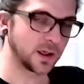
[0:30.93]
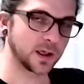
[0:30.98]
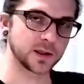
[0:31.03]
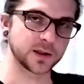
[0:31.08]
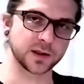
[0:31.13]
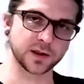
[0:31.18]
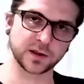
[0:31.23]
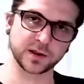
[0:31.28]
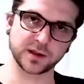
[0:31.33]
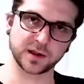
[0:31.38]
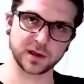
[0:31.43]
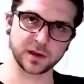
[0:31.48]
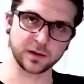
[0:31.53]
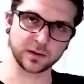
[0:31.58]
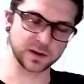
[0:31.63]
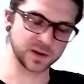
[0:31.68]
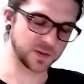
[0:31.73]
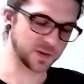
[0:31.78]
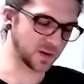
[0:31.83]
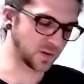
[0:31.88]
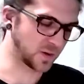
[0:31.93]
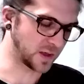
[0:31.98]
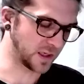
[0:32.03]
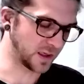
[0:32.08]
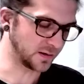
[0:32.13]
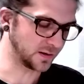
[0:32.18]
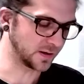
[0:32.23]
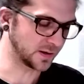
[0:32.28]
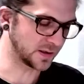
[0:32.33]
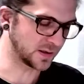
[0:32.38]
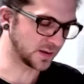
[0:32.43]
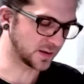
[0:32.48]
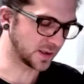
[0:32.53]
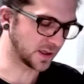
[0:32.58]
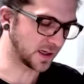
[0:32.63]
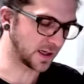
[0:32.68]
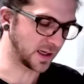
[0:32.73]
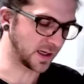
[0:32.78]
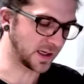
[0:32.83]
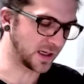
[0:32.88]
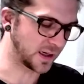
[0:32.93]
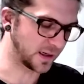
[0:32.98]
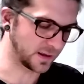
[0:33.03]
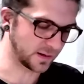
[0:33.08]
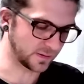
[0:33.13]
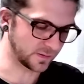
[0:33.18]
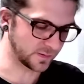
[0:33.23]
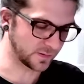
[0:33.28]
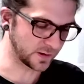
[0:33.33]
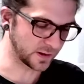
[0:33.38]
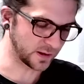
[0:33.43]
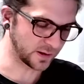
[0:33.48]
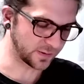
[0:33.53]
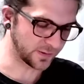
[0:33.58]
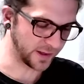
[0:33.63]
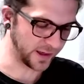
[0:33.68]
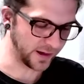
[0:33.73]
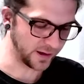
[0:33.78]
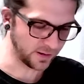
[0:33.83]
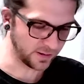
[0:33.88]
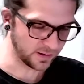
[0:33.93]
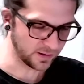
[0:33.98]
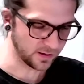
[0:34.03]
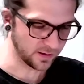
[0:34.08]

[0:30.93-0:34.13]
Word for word: It's good to see you. It's been a while since I have done a reading.